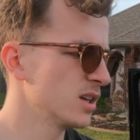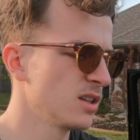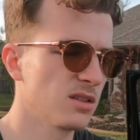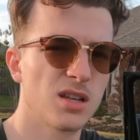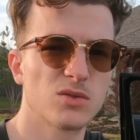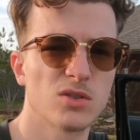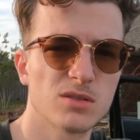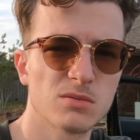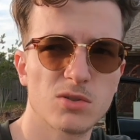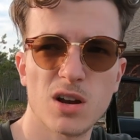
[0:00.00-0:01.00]
Thanks for all the
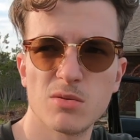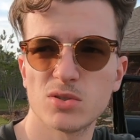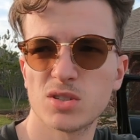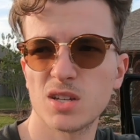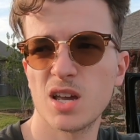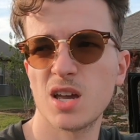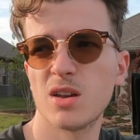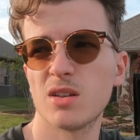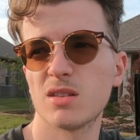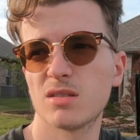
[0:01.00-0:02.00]
subscribers.
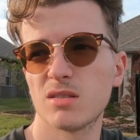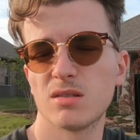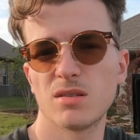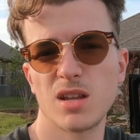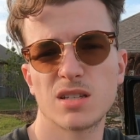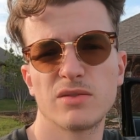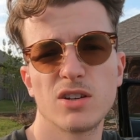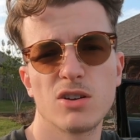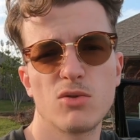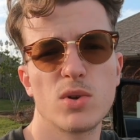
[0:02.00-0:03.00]
And next
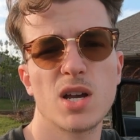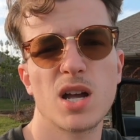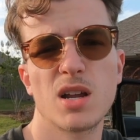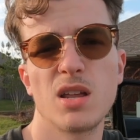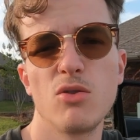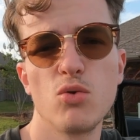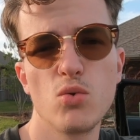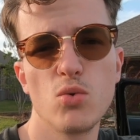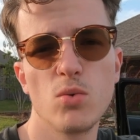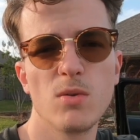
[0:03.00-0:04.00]
video, we got a
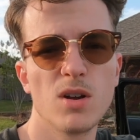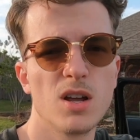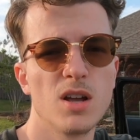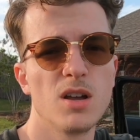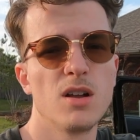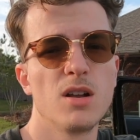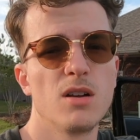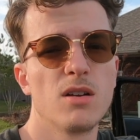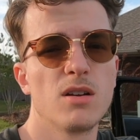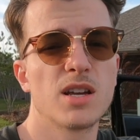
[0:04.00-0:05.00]
new
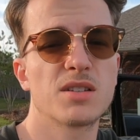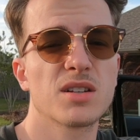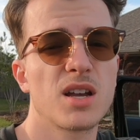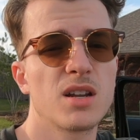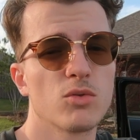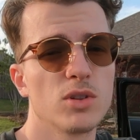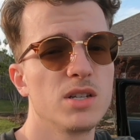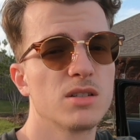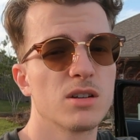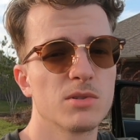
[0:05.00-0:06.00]
exciting
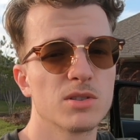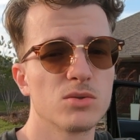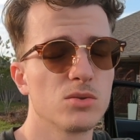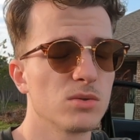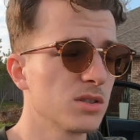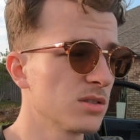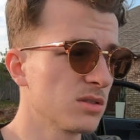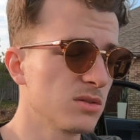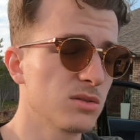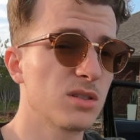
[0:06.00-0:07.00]
release coming soon,
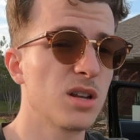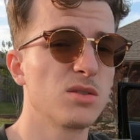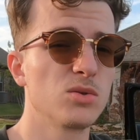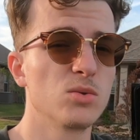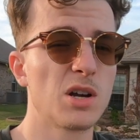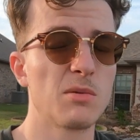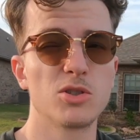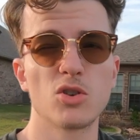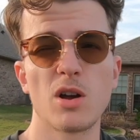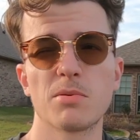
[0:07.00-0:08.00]
so stay tuned. I'll be
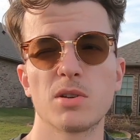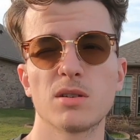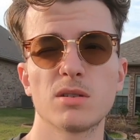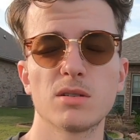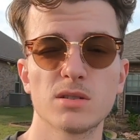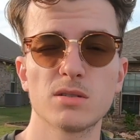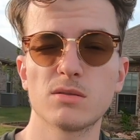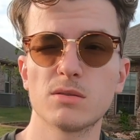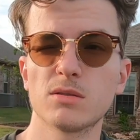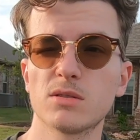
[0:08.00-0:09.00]
dropping
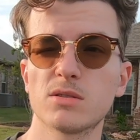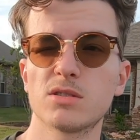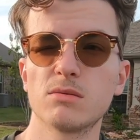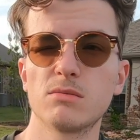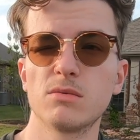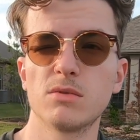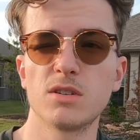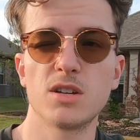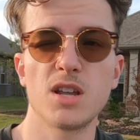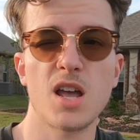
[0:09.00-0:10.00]
the
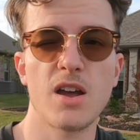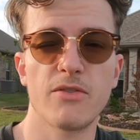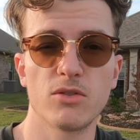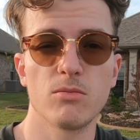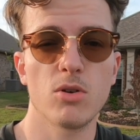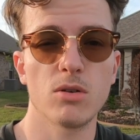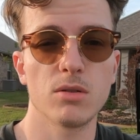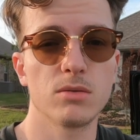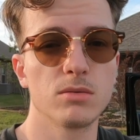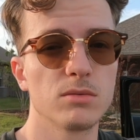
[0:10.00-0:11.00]
day after
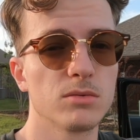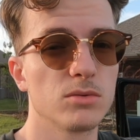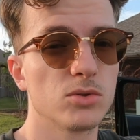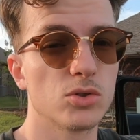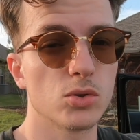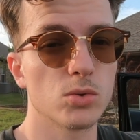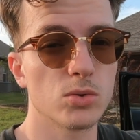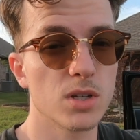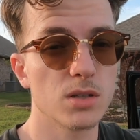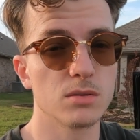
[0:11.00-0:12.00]
tomorrow, so
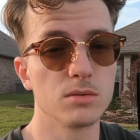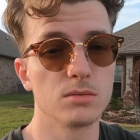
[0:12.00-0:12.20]
stay tuned.